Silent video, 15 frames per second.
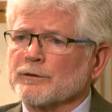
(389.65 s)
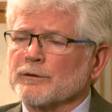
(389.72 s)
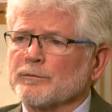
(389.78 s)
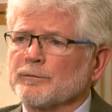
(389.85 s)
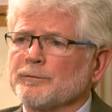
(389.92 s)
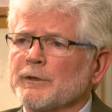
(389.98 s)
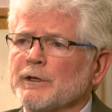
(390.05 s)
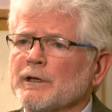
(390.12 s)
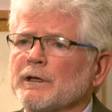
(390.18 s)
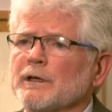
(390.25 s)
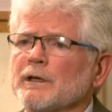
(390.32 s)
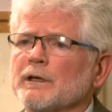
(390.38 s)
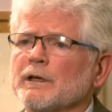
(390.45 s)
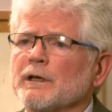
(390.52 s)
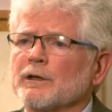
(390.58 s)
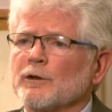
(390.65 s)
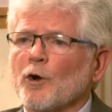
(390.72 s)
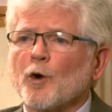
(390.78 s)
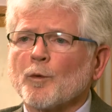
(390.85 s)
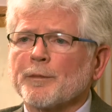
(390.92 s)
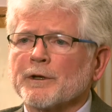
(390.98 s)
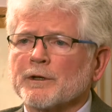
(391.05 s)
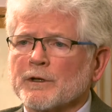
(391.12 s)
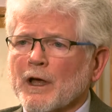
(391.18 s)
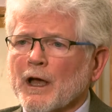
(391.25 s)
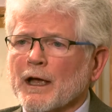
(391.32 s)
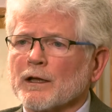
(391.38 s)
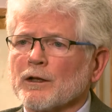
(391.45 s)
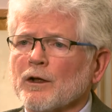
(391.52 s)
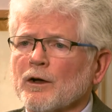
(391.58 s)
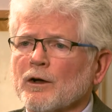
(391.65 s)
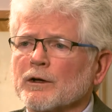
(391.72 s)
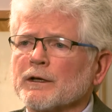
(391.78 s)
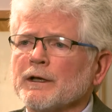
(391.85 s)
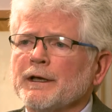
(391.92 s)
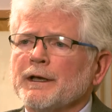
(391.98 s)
to be in open dialogue